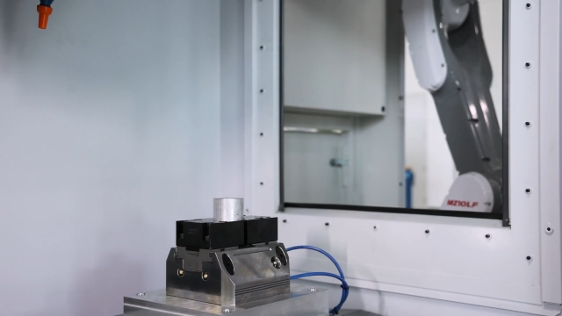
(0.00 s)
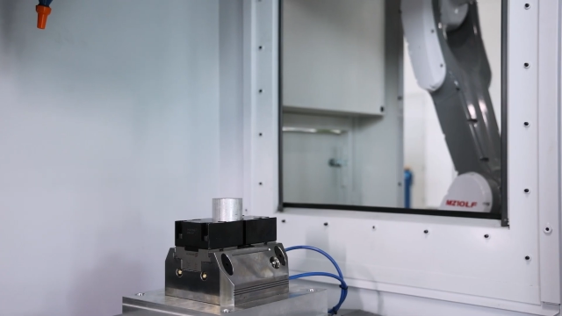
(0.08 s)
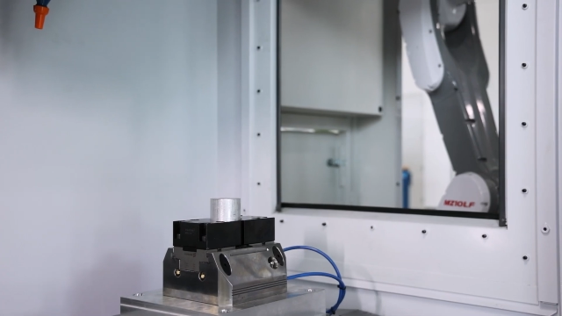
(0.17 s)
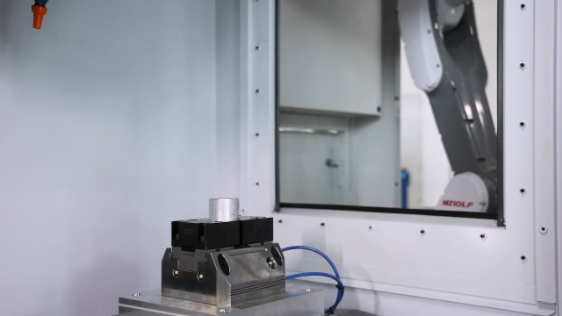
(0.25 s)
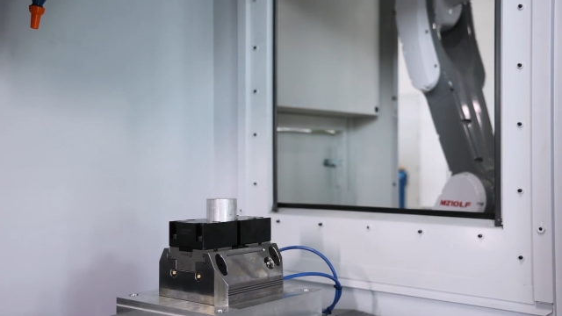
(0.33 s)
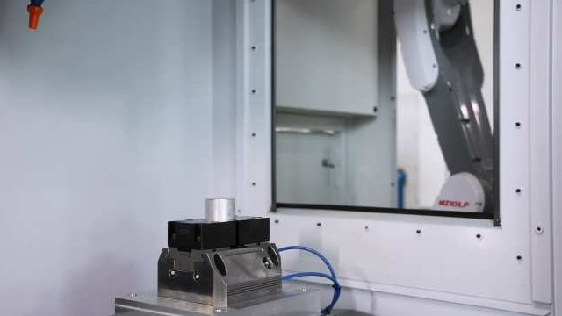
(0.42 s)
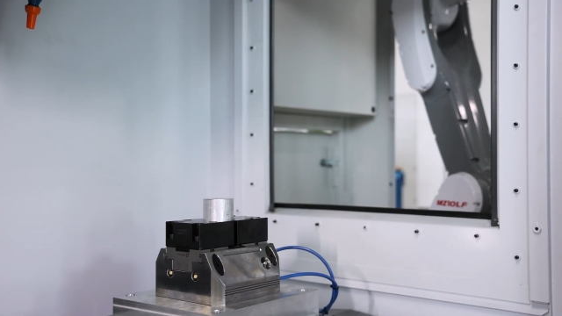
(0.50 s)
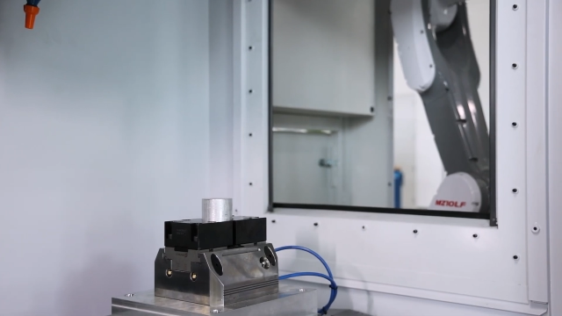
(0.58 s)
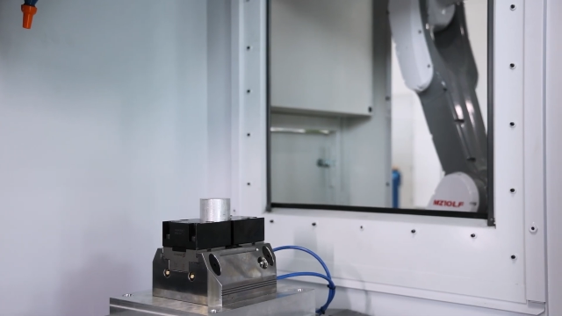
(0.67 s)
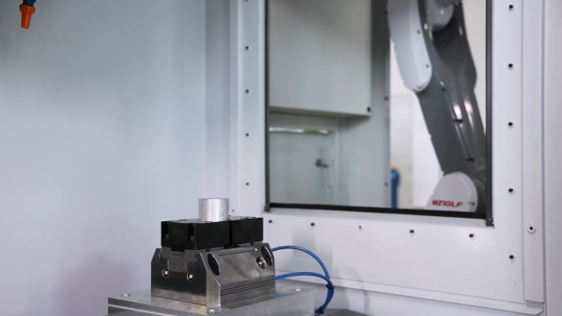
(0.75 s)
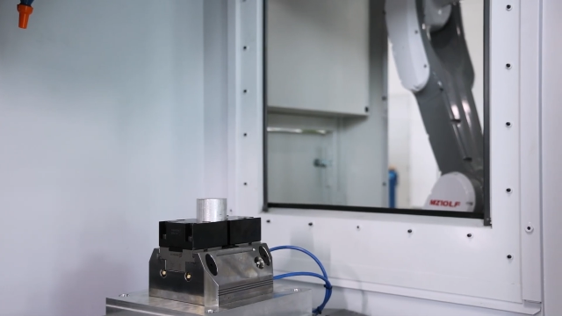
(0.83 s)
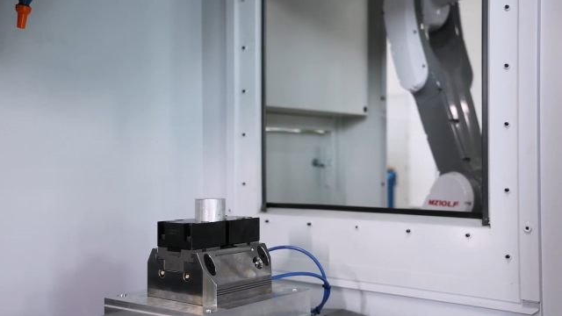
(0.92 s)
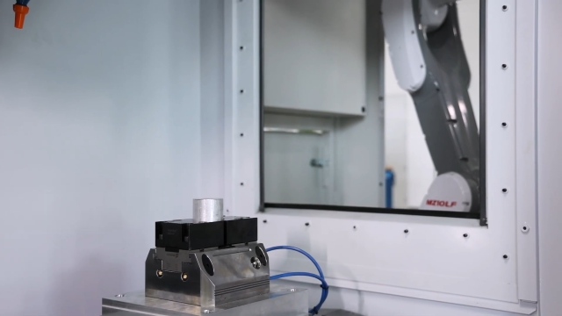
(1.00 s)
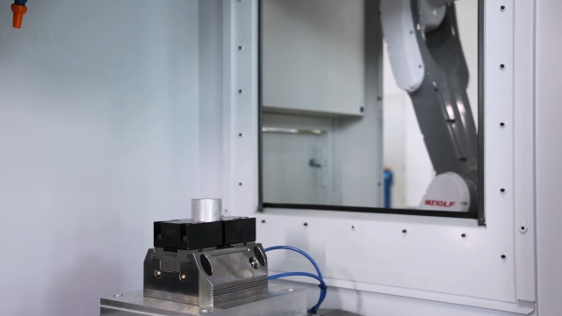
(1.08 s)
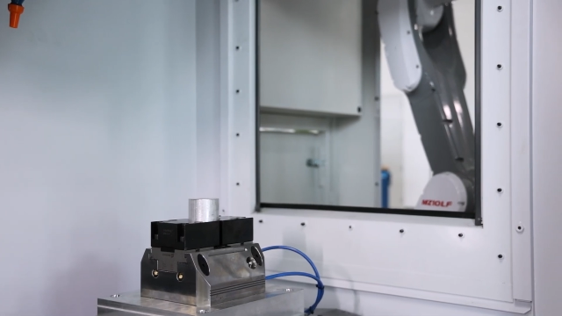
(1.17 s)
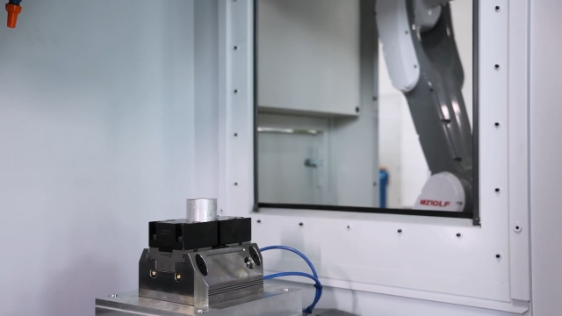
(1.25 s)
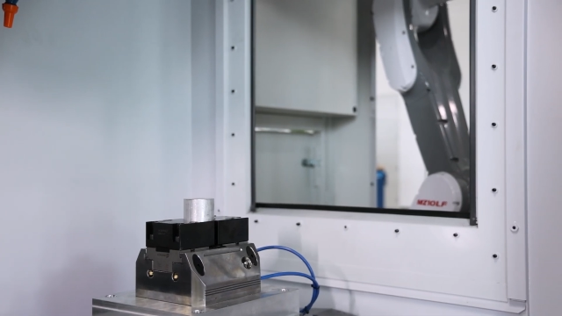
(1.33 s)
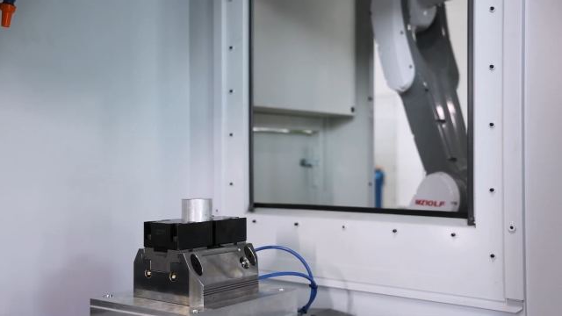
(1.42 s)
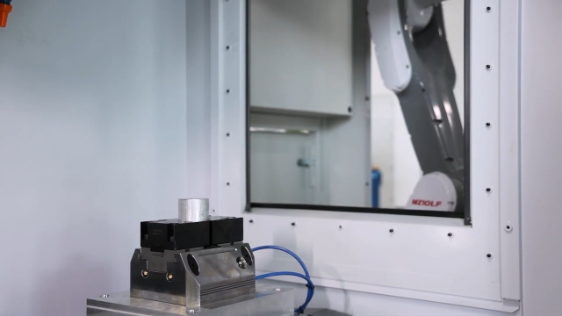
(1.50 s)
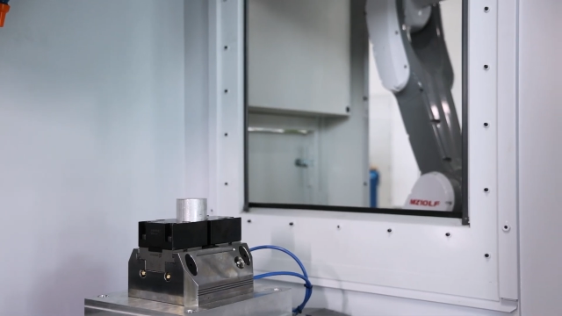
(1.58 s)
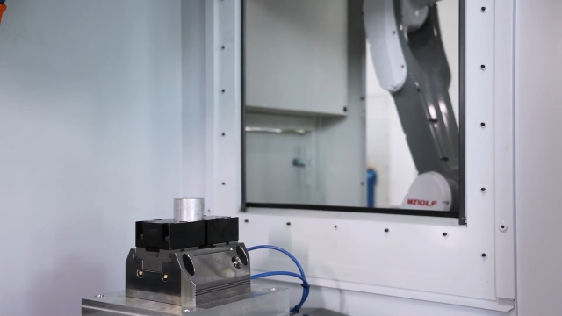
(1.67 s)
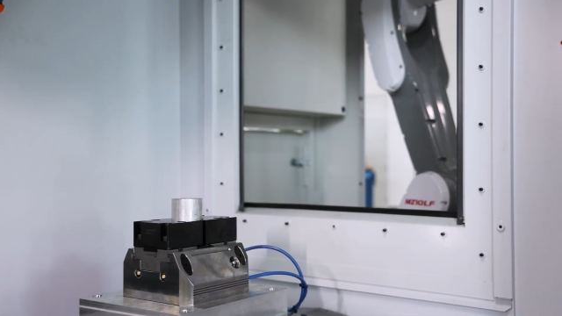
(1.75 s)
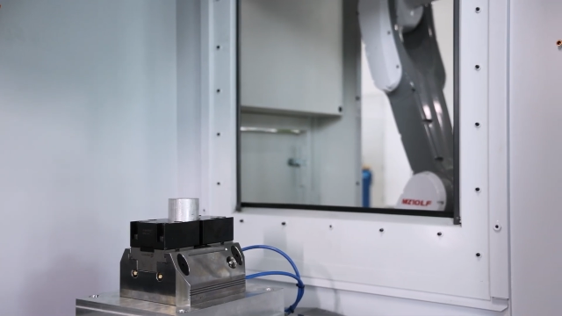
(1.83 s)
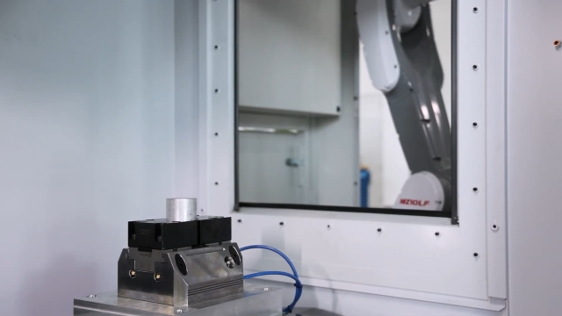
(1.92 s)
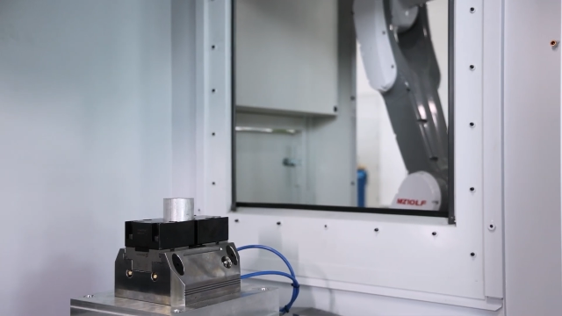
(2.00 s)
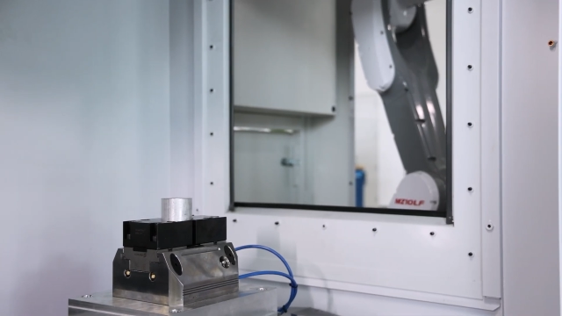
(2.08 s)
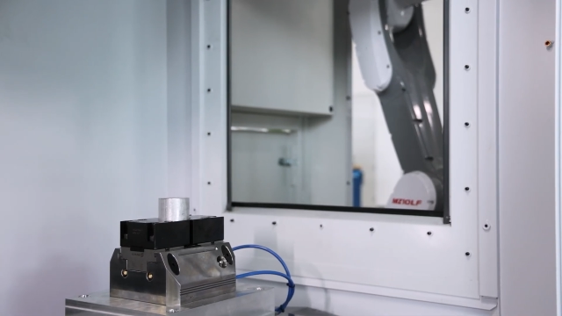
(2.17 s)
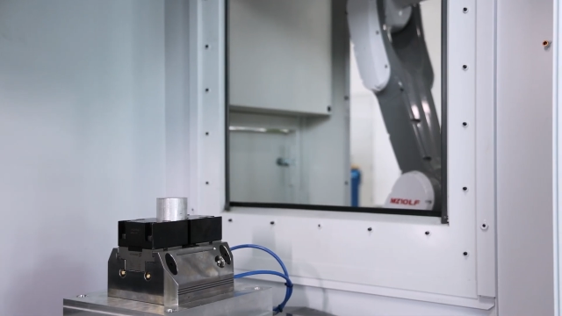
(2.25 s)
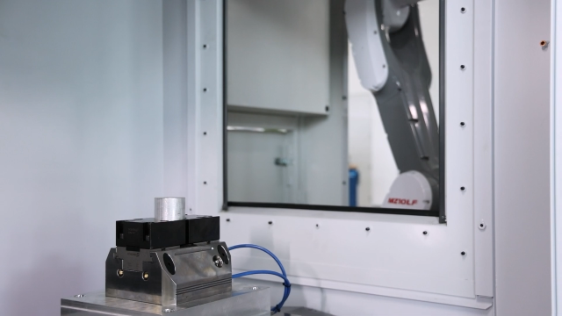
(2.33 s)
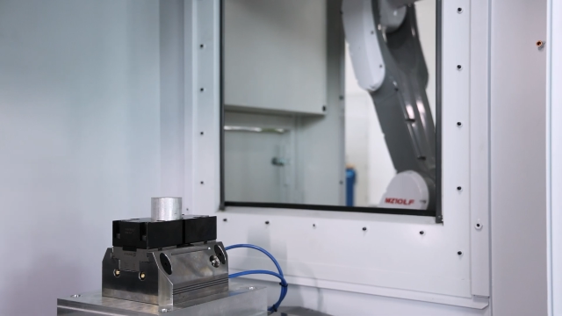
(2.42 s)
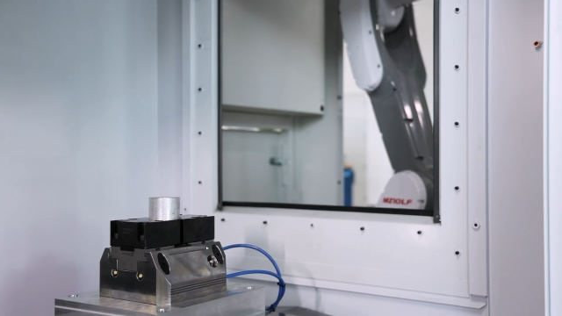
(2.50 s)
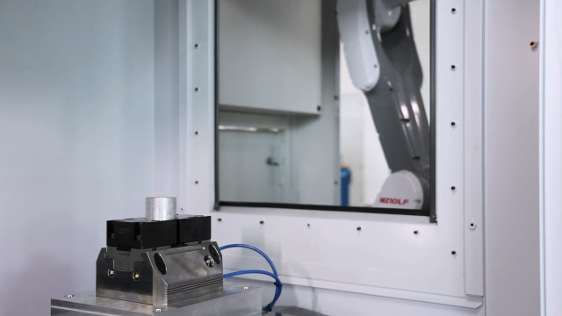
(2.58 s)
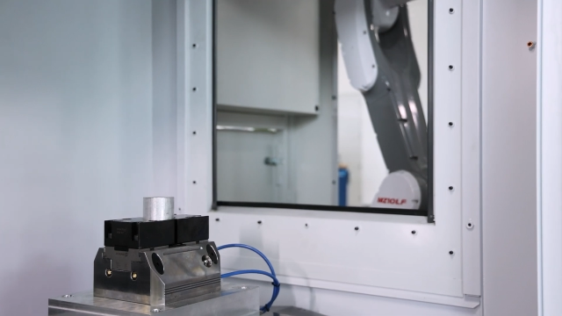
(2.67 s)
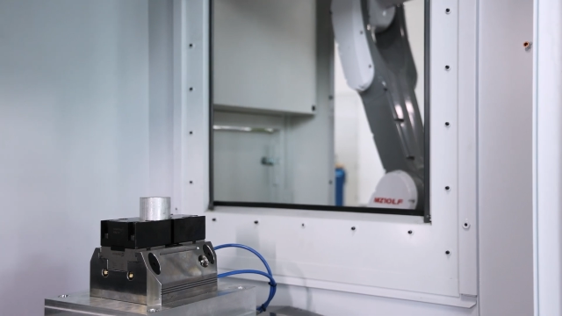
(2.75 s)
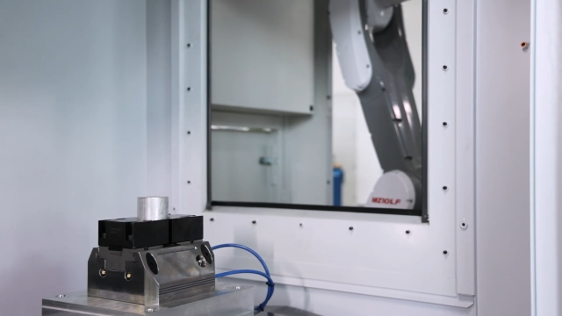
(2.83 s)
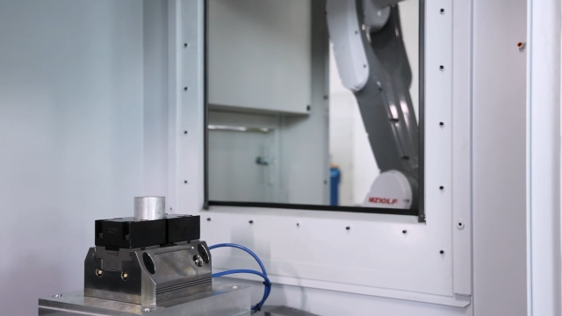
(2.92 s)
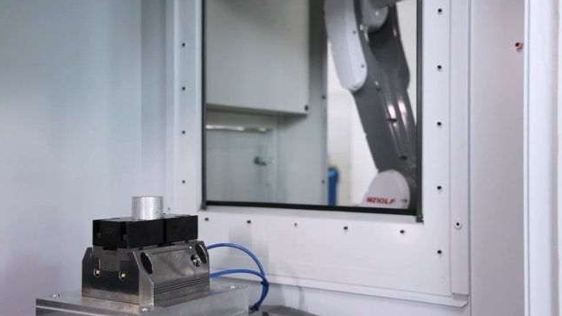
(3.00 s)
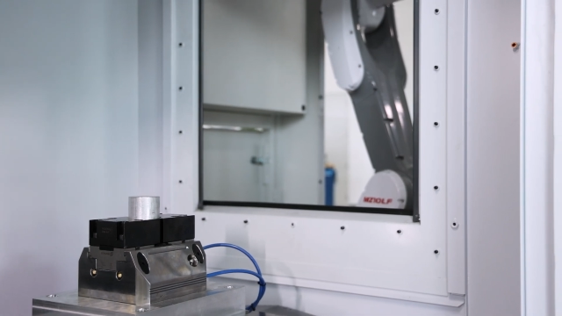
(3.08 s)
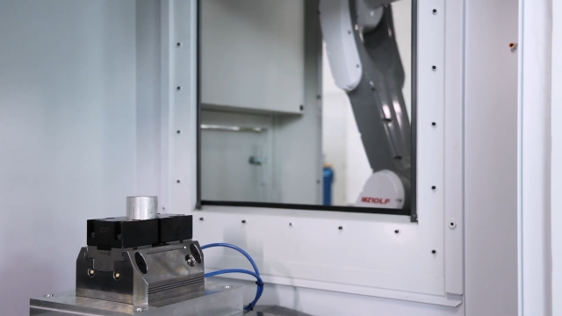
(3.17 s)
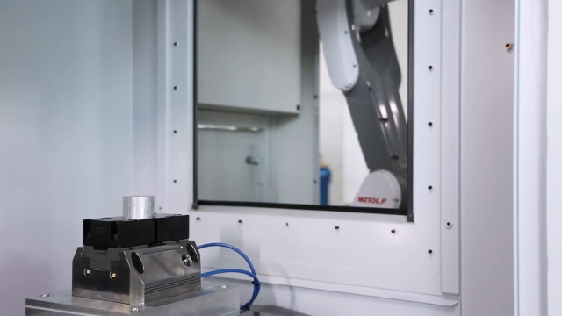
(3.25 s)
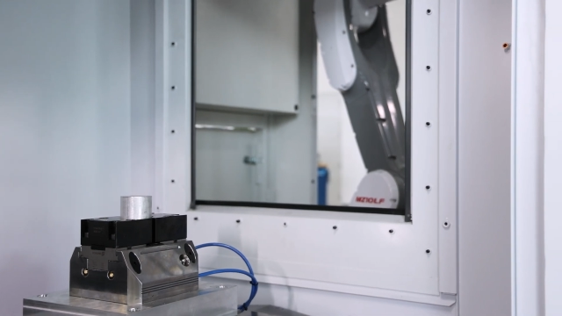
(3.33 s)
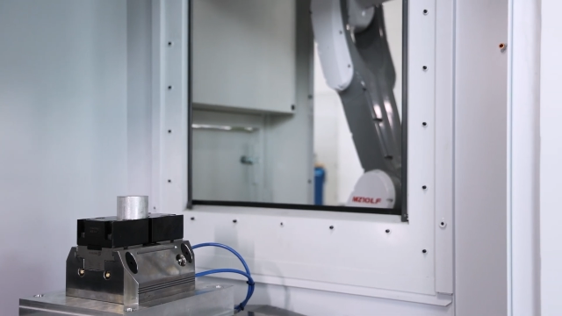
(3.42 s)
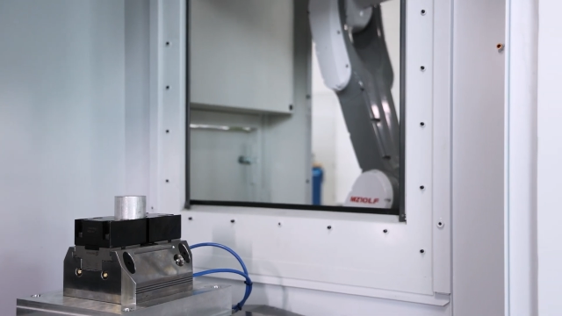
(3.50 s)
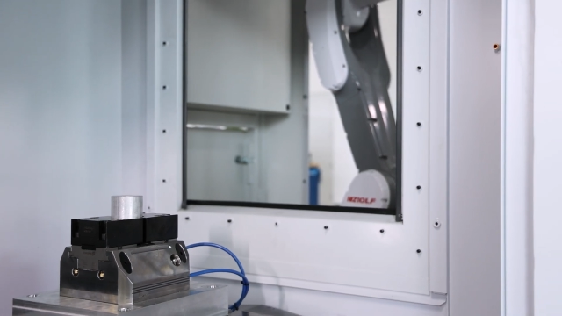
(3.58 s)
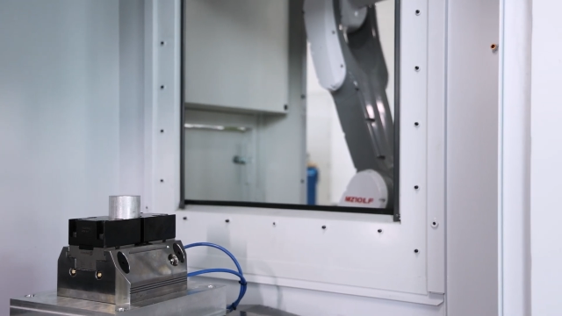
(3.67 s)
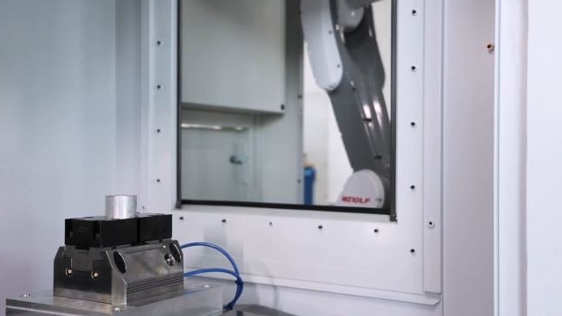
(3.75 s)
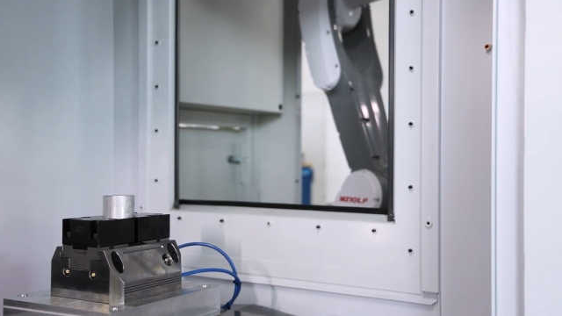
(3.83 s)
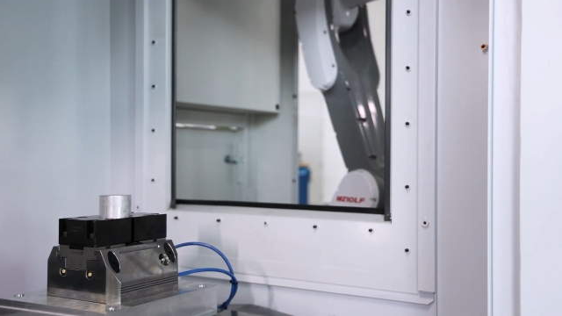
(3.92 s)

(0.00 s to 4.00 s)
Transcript: Nobody's mouth can be seen.